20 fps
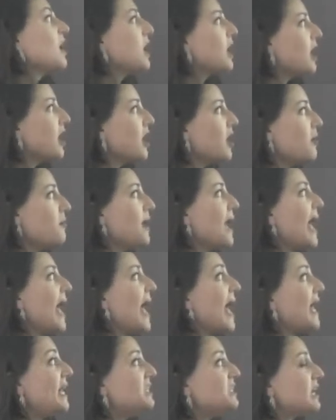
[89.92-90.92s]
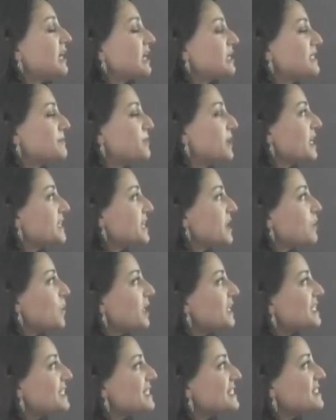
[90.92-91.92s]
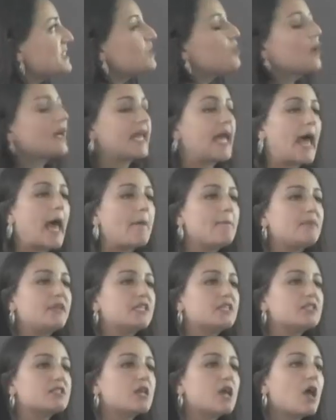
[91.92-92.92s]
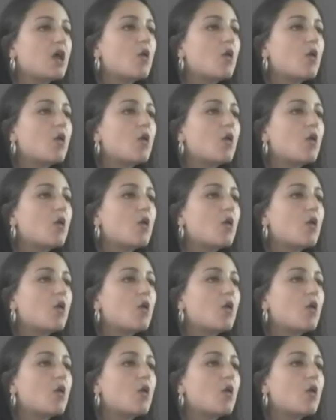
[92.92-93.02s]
and because I wanted to see what happened